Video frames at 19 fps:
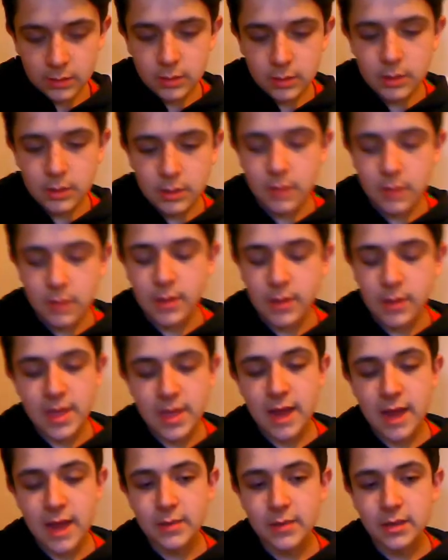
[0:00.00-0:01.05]
And by that I
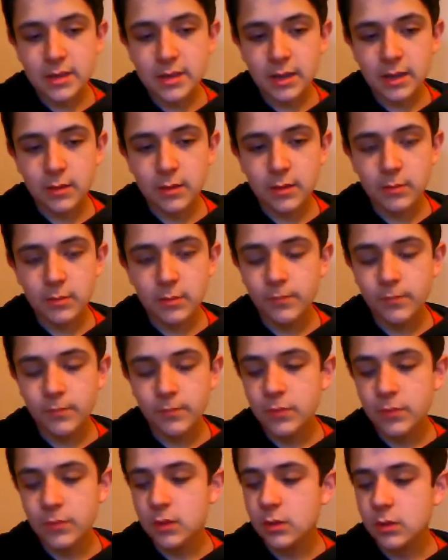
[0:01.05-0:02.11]
mean, like,
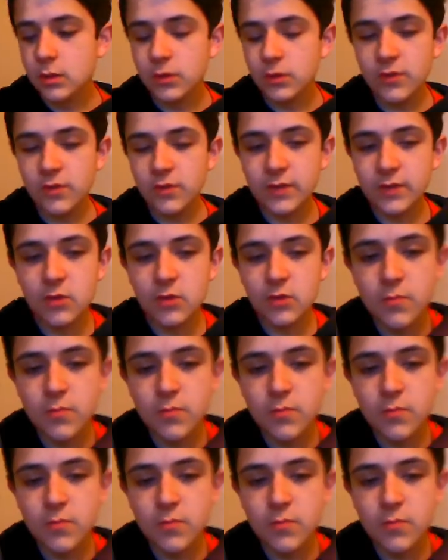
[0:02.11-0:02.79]
on this figure, the